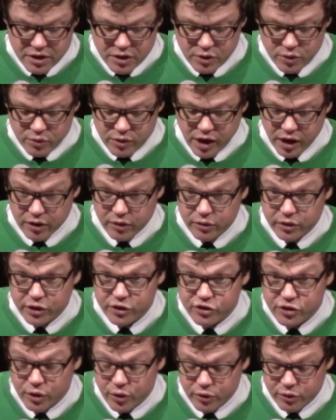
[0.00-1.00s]
who not only
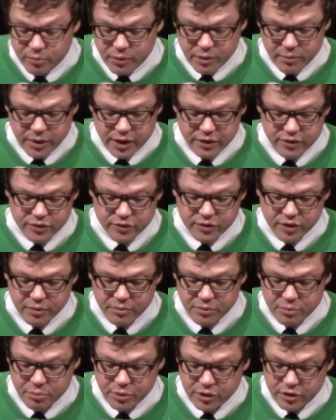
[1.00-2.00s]
chose my
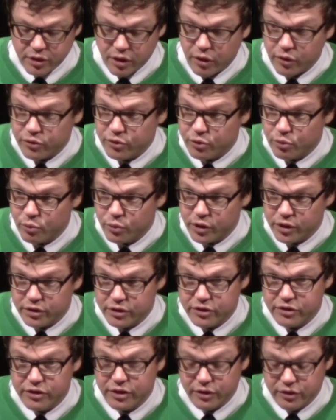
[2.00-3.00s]
manuscript but also
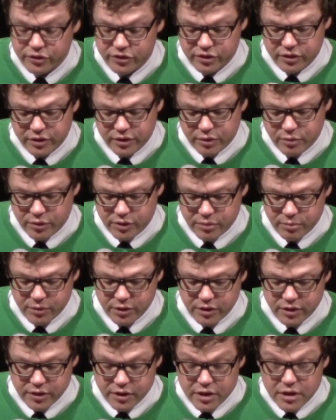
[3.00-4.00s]
worked diligently with
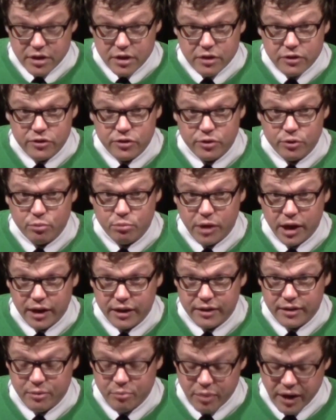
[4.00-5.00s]
me to
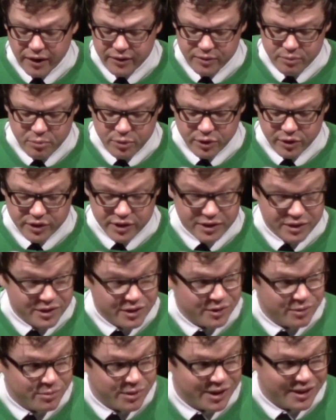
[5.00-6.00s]
make it the best book it
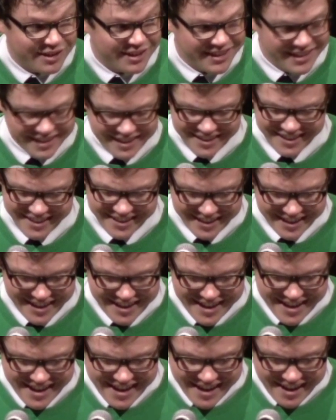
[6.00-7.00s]
could be.
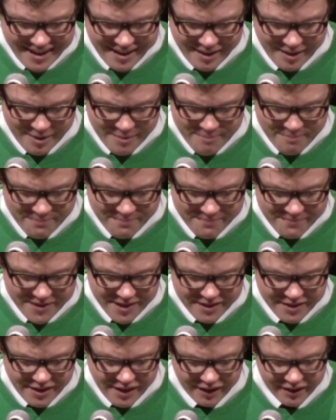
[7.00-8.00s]
Um,
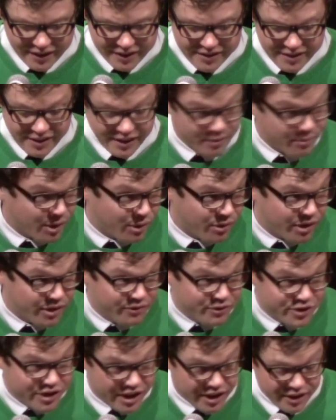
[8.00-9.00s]
I'd like to thank my
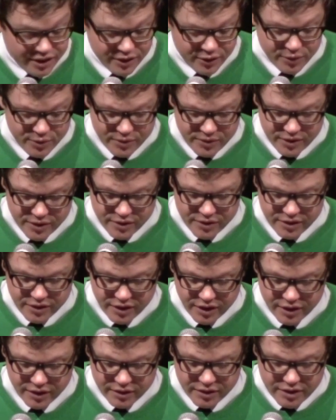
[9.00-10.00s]
wife Jana, who's here
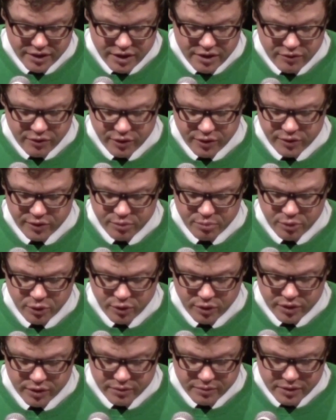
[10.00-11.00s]
tonight, for her
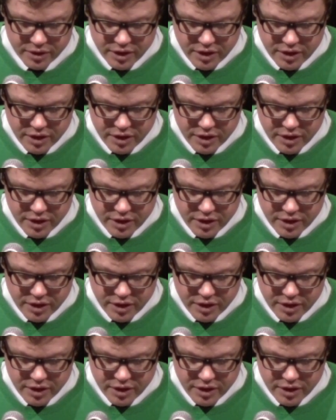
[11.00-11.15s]
support,